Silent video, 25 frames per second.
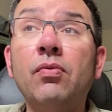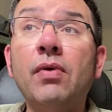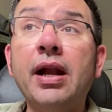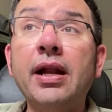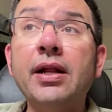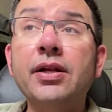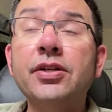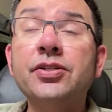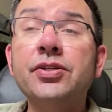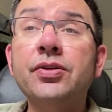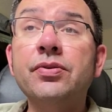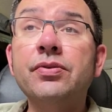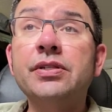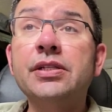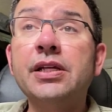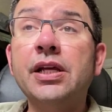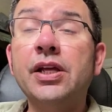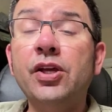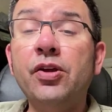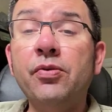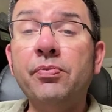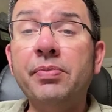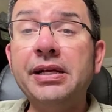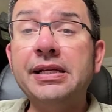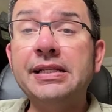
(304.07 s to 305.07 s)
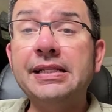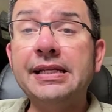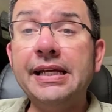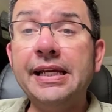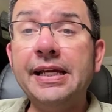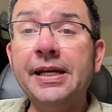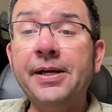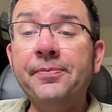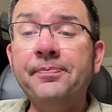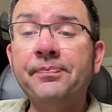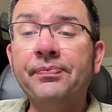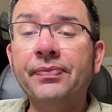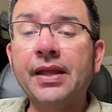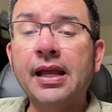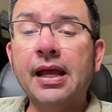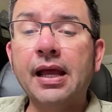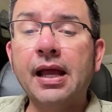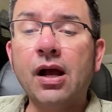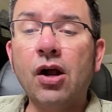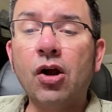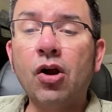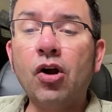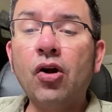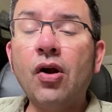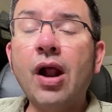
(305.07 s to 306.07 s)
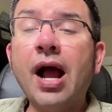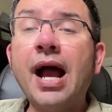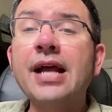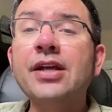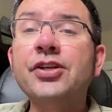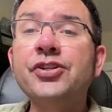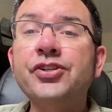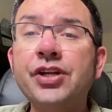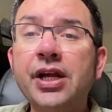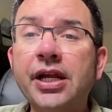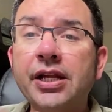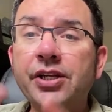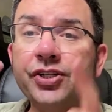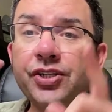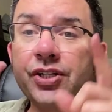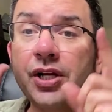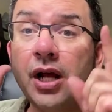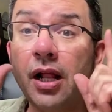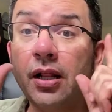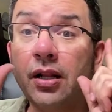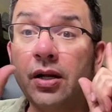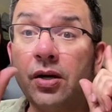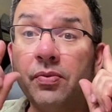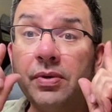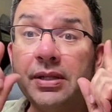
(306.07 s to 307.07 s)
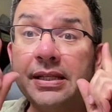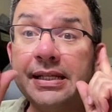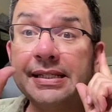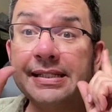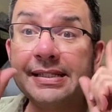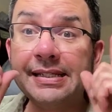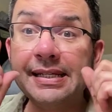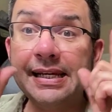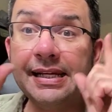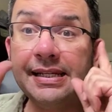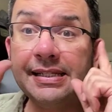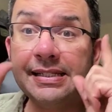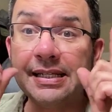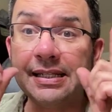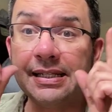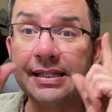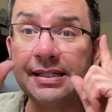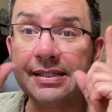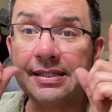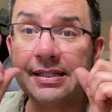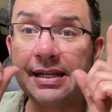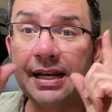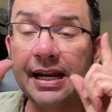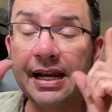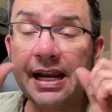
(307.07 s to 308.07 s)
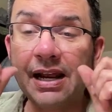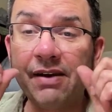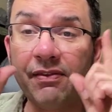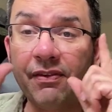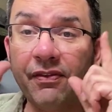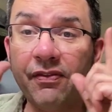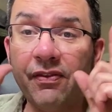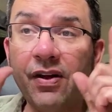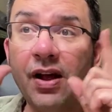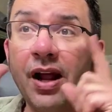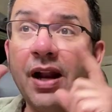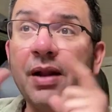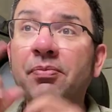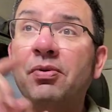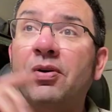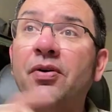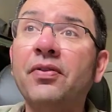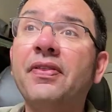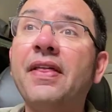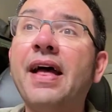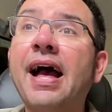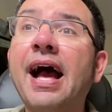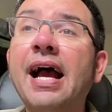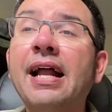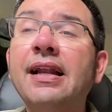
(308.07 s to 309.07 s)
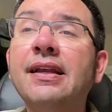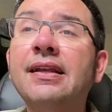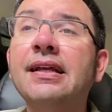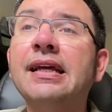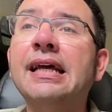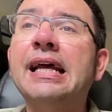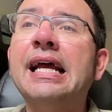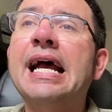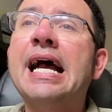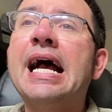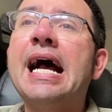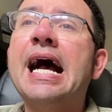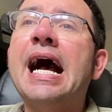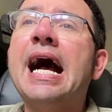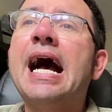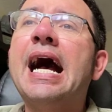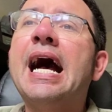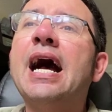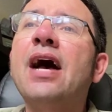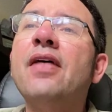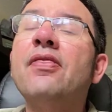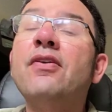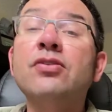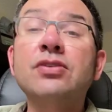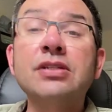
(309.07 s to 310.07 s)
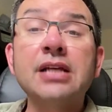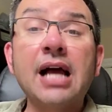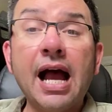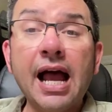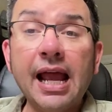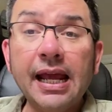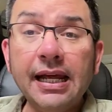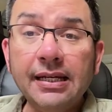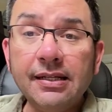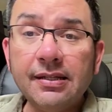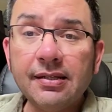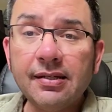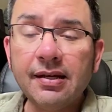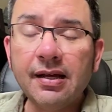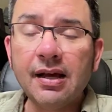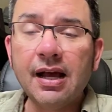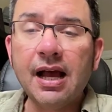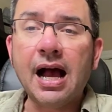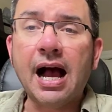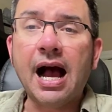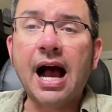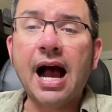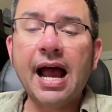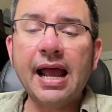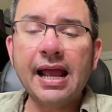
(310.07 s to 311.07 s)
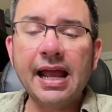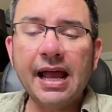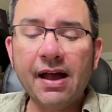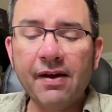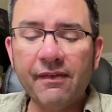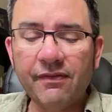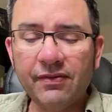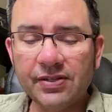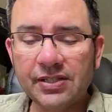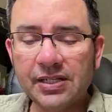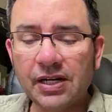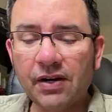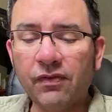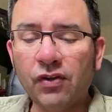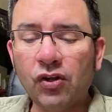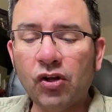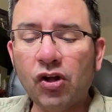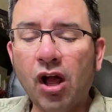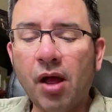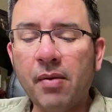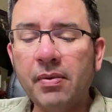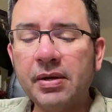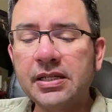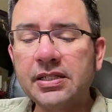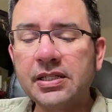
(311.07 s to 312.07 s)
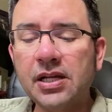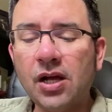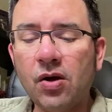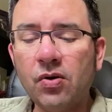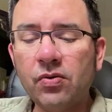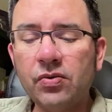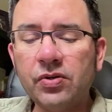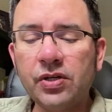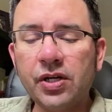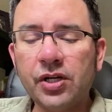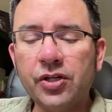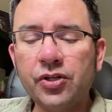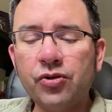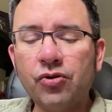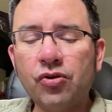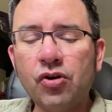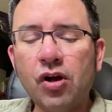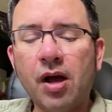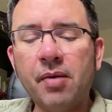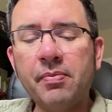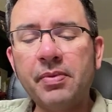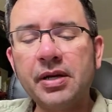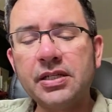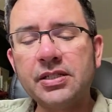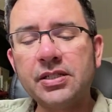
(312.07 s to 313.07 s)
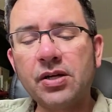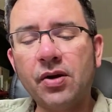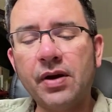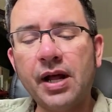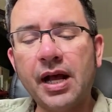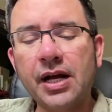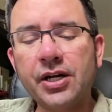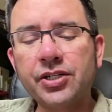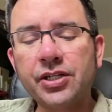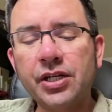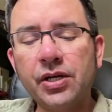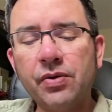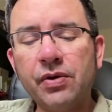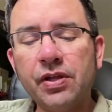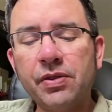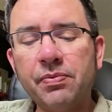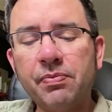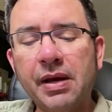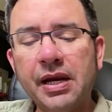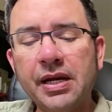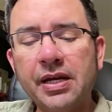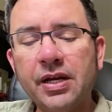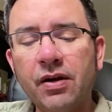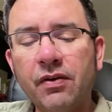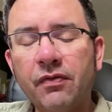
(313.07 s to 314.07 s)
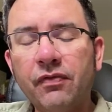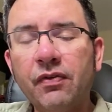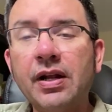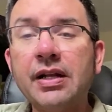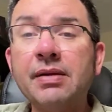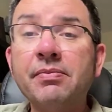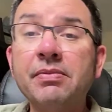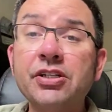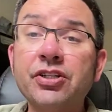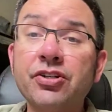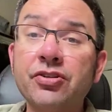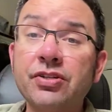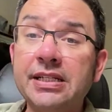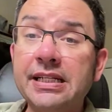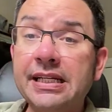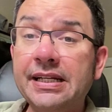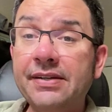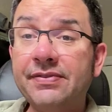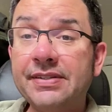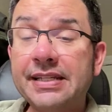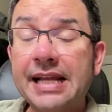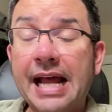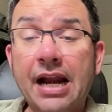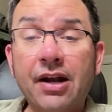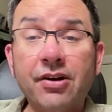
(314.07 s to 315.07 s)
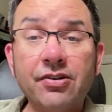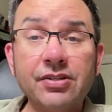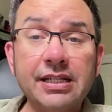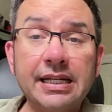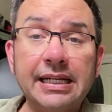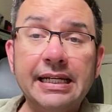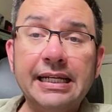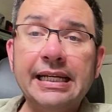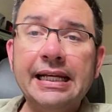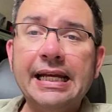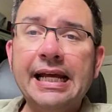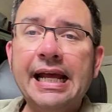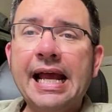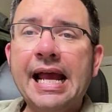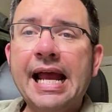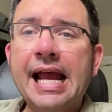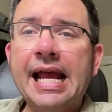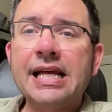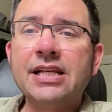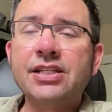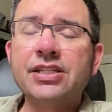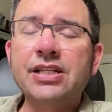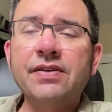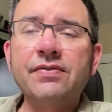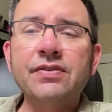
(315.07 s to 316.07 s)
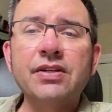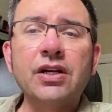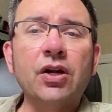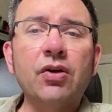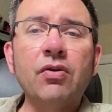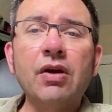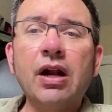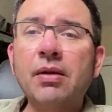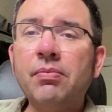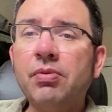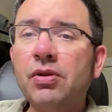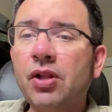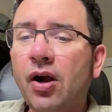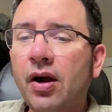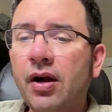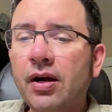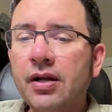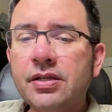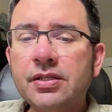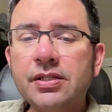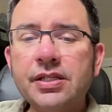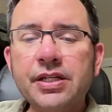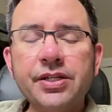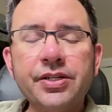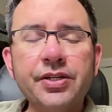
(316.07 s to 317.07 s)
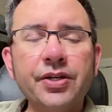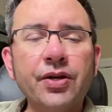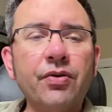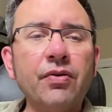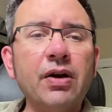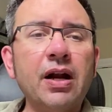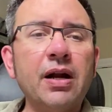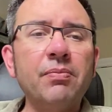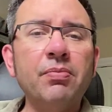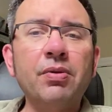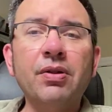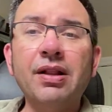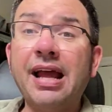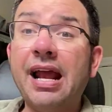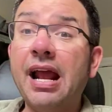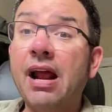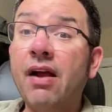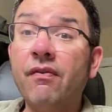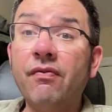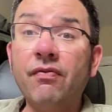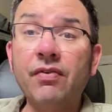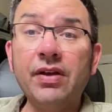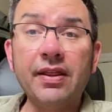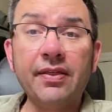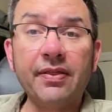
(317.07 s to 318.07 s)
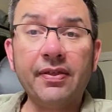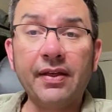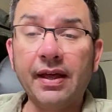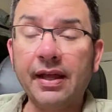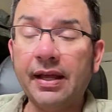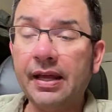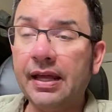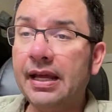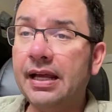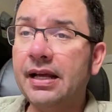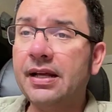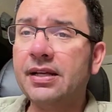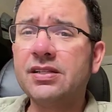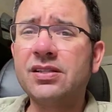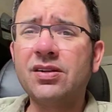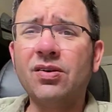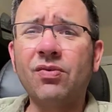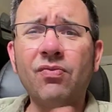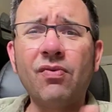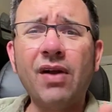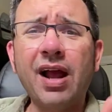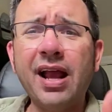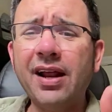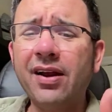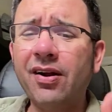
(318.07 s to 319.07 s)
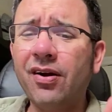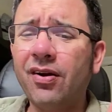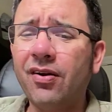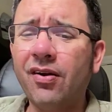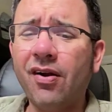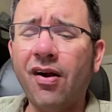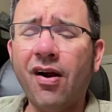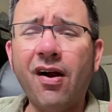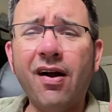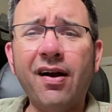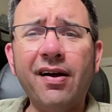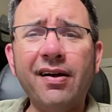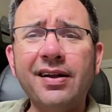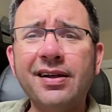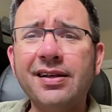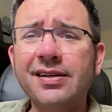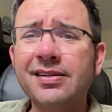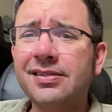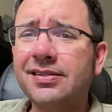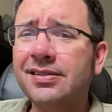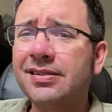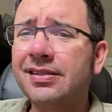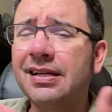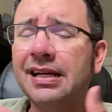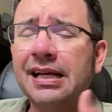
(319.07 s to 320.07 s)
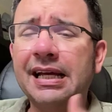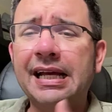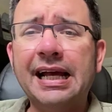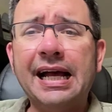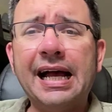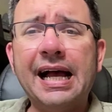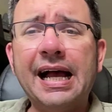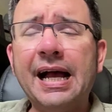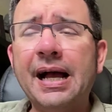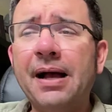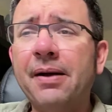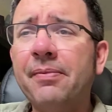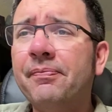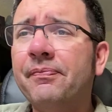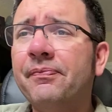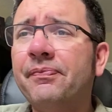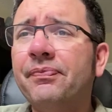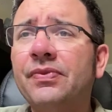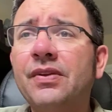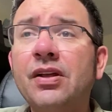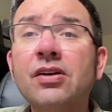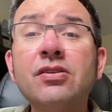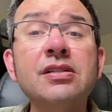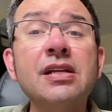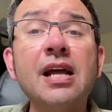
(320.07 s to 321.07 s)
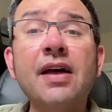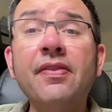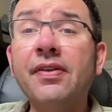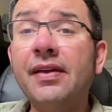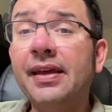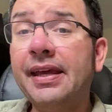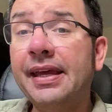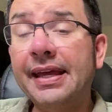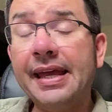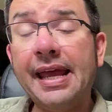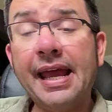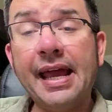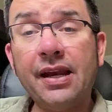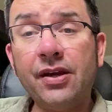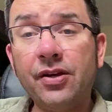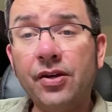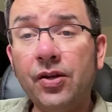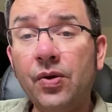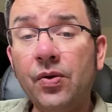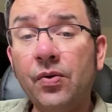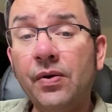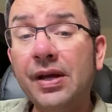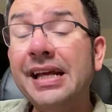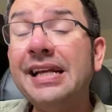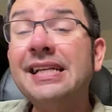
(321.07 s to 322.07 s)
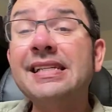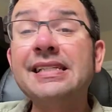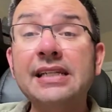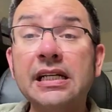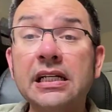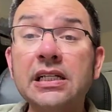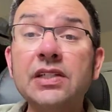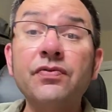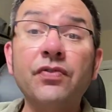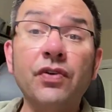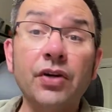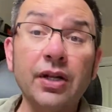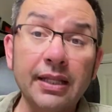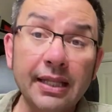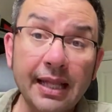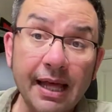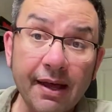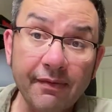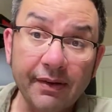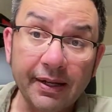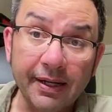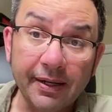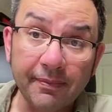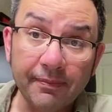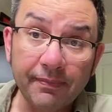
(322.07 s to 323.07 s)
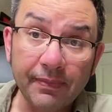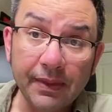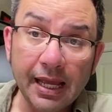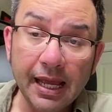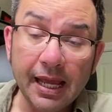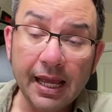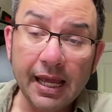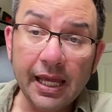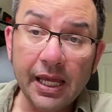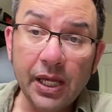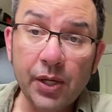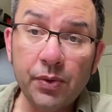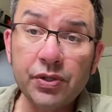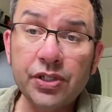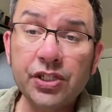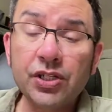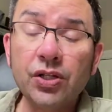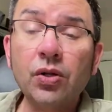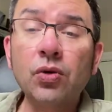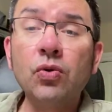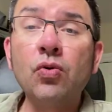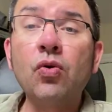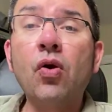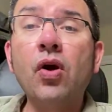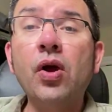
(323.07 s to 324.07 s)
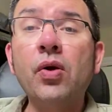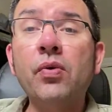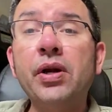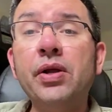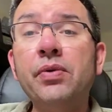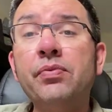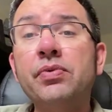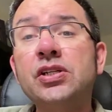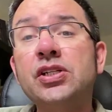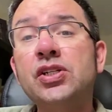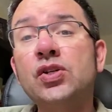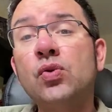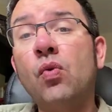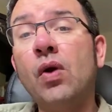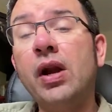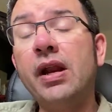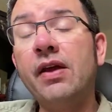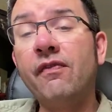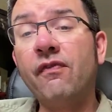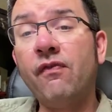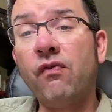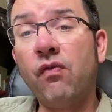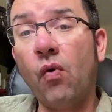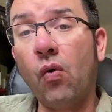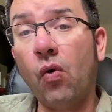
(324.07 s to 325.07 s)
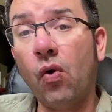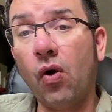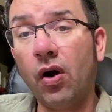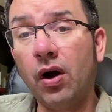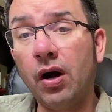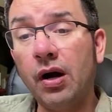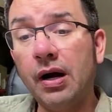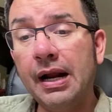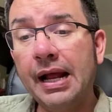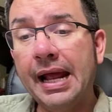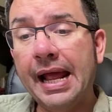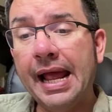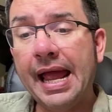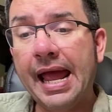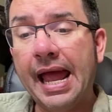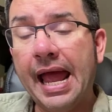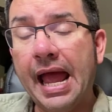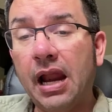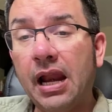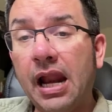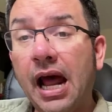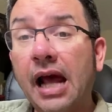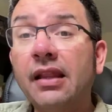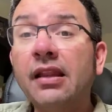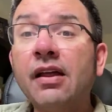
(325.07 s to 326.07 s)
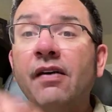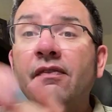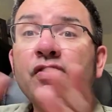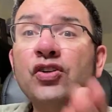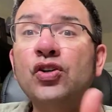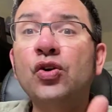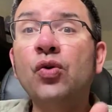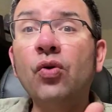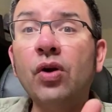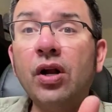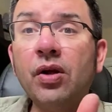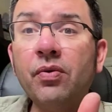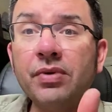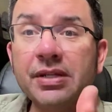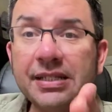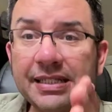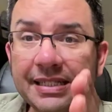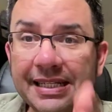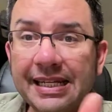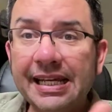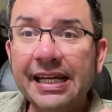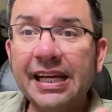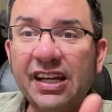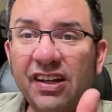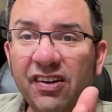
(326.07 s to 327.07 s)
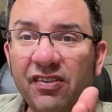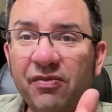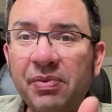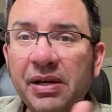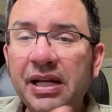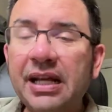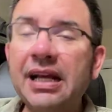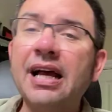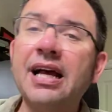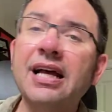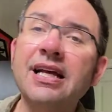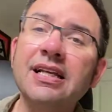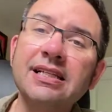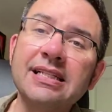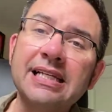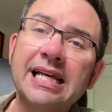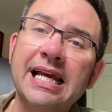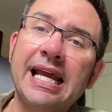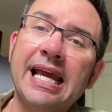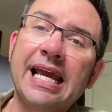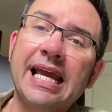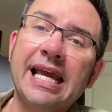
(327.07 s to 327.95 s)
writing students at UBC, her eyes changed color with the seasons, and I never forgot about that. There's height. I have several comics out, 2 comics out actually, with my dear friend Mr. Steve Sanderson. Steve's an incredible artist. He's incredible everything. He is a writer, artist. There's nothing he can't do. He's 6'11". He was still growing when he was 24. And I love touring with Steve because